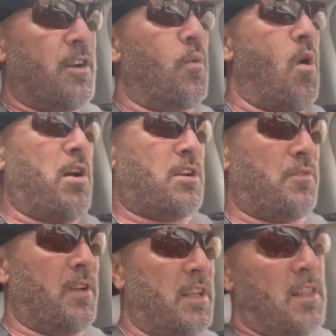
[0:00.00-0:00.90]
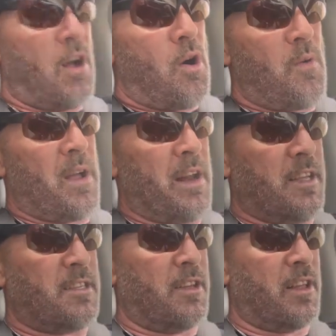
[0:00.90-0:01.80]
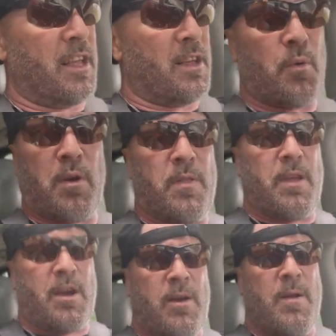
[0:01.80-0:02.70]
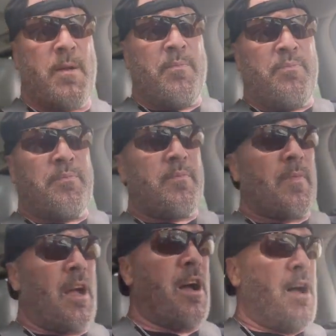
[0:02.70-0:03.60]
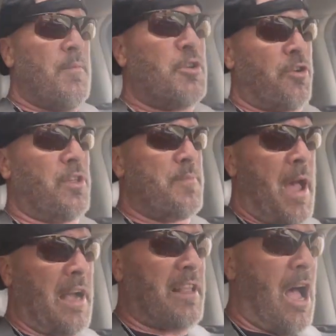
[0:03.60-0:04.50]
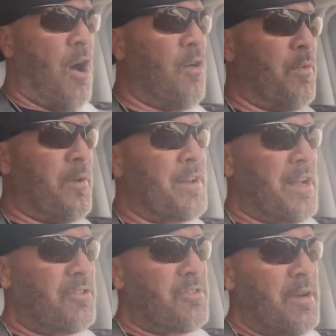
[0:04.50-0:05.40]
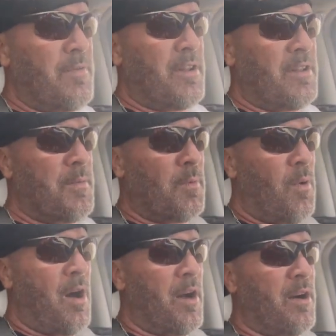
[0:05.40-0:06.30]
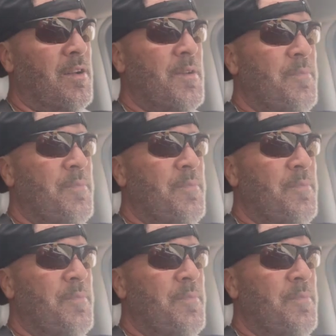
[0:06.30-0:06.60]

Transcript: The water's really low. Any steelhead that were in there um, surely backed out and went downstream to deeper water.